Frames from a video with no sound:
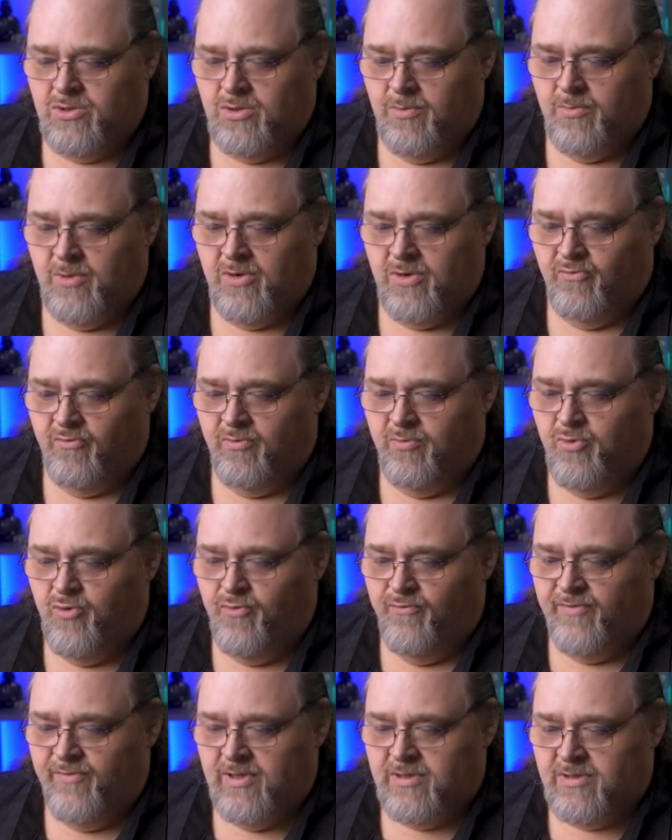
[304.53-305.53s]
So I'm going to
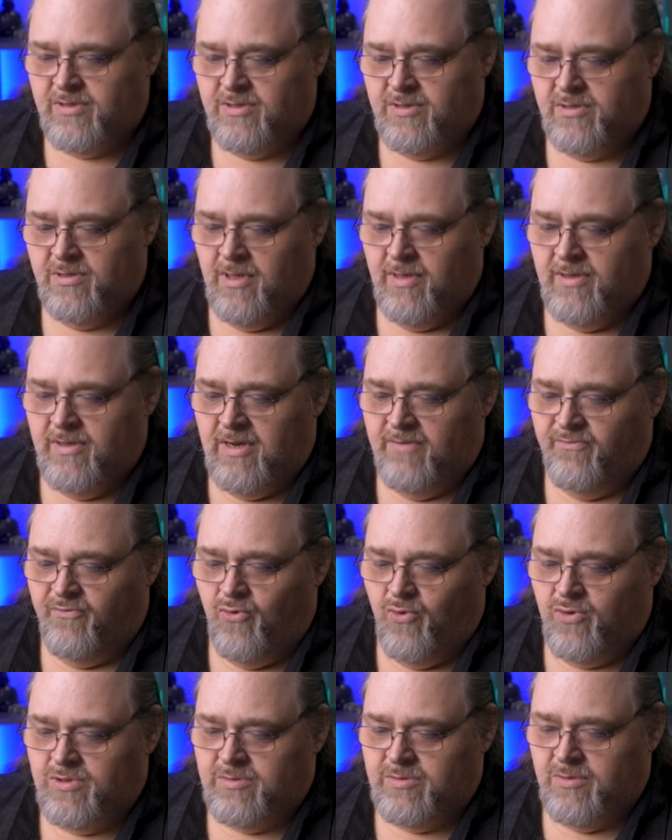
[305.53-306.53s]
remove it. And then of
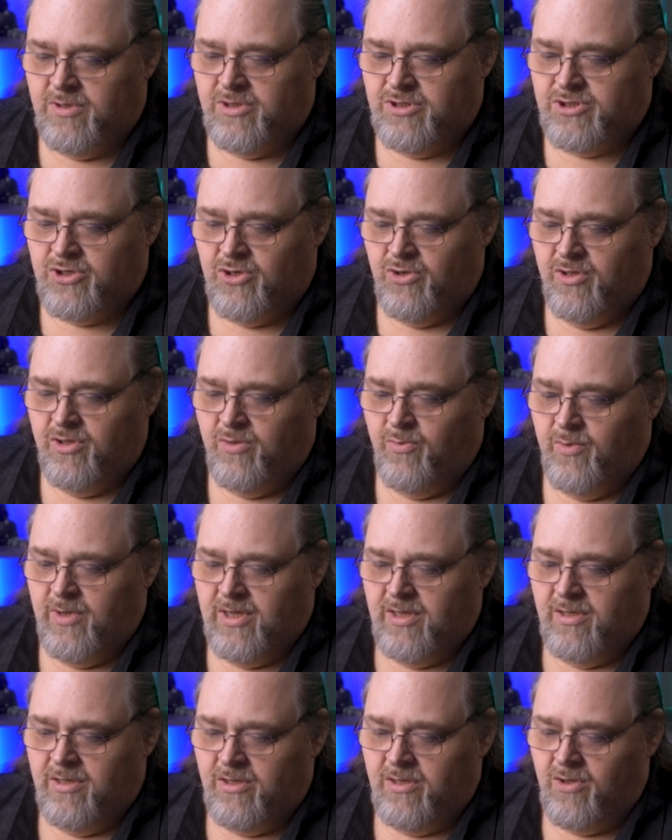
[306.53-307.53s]
course I'm going to show you that we
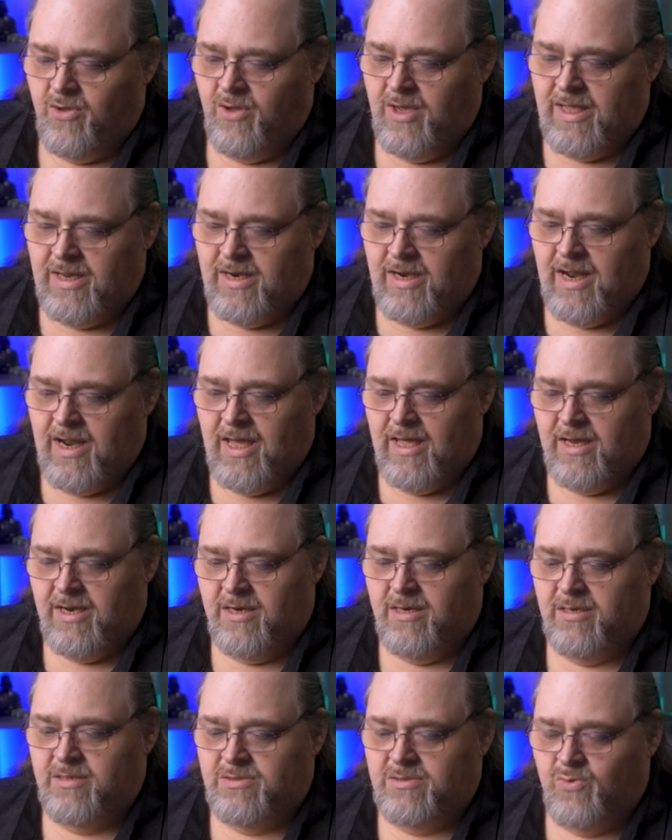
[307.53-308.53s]
can go ahead and add
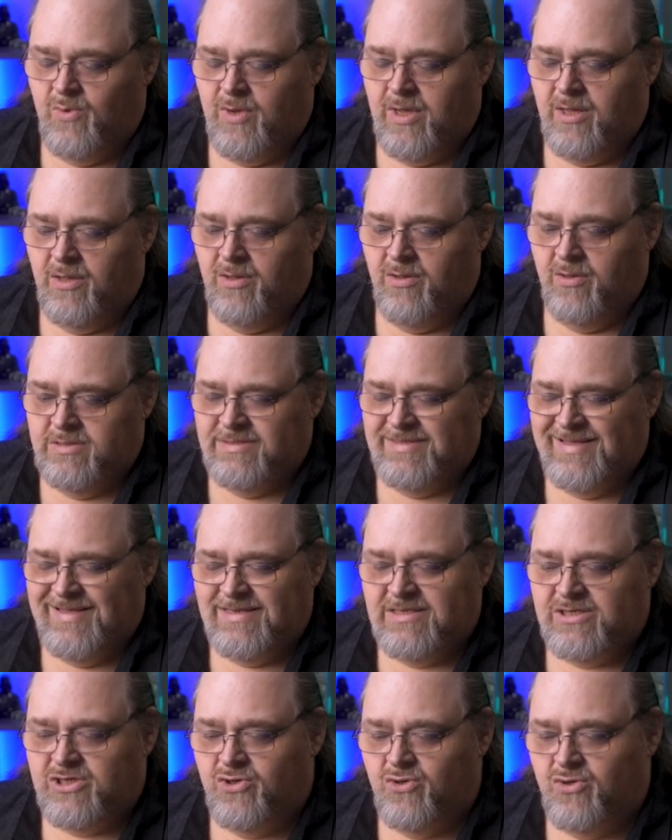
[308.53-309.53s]
it as well. It's not
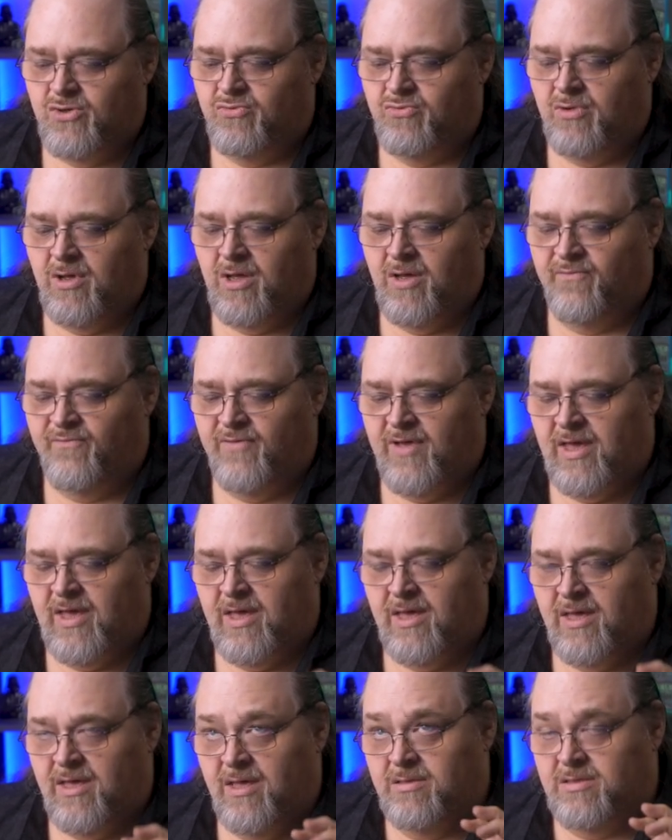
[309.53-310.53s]
as good of
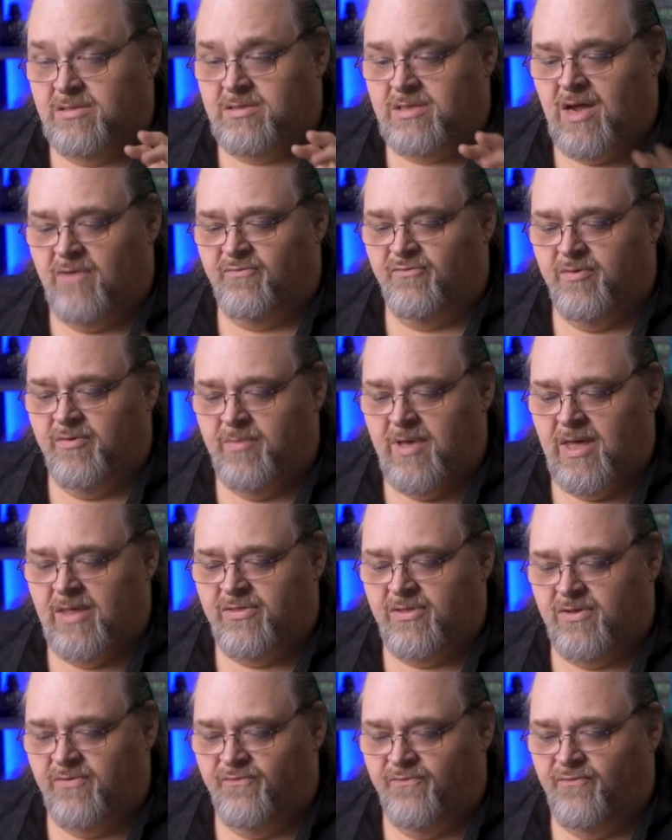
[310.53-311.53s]
a discovery
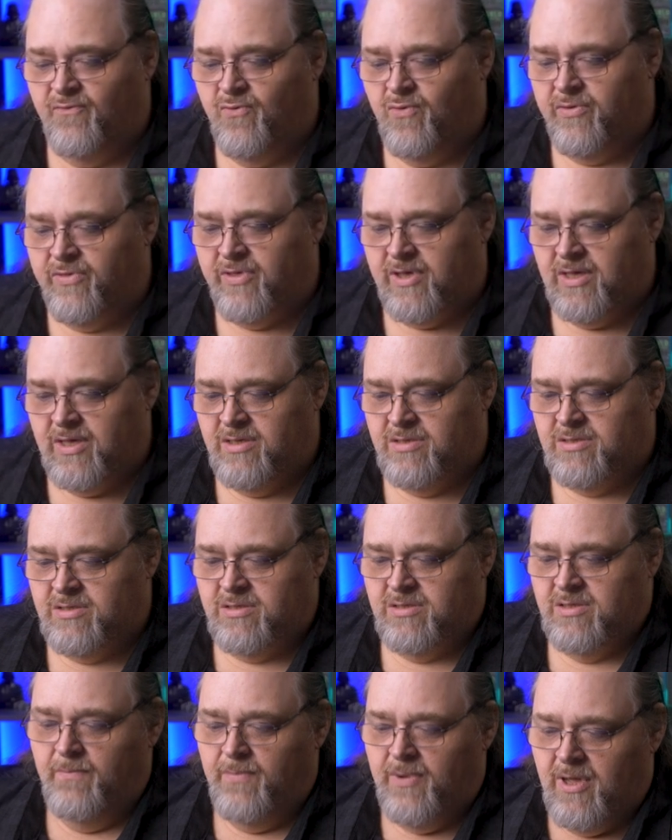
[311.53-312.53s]
method for
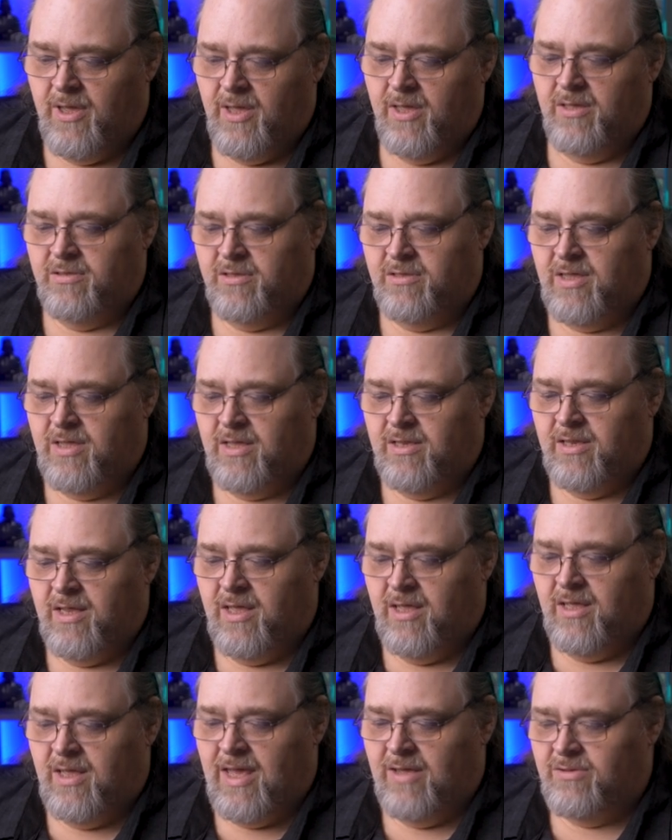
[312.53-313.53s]
these, but the
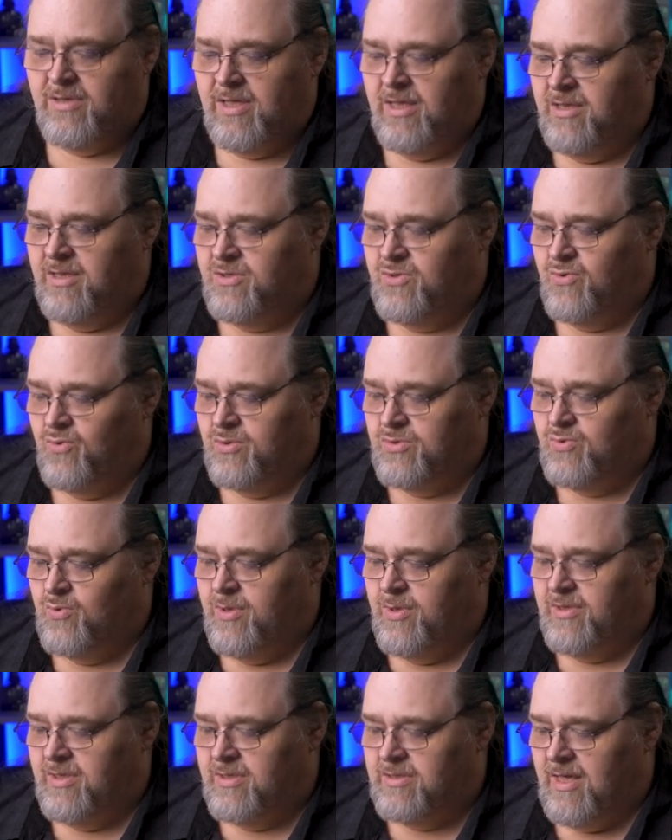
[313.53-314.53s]
.NET outdated tool is
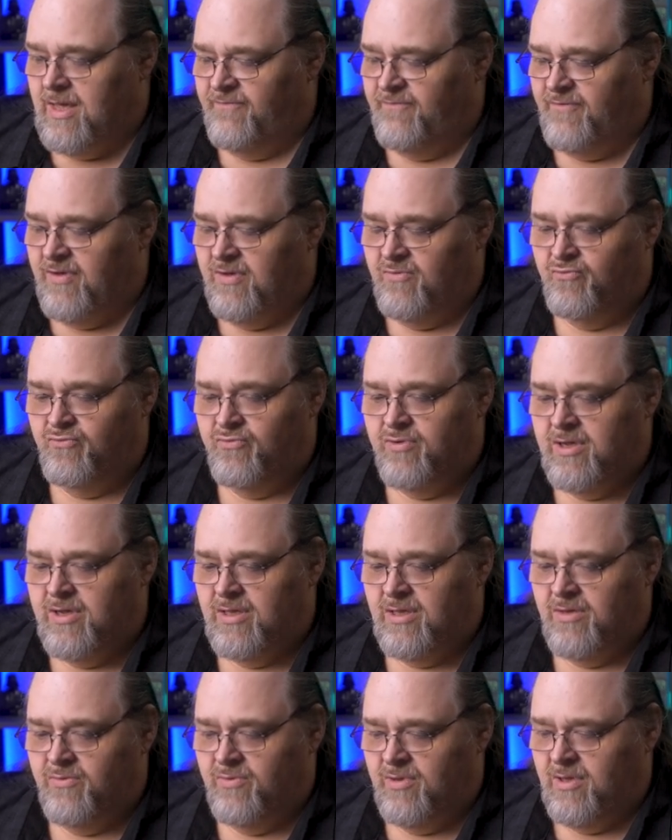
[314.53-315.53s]
one that I find
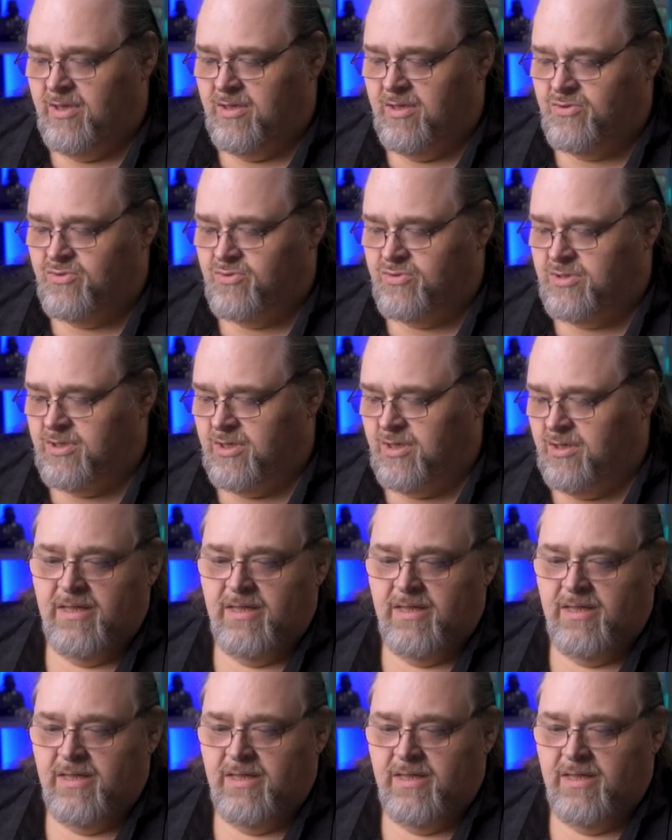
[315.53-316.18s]
really, really interesting.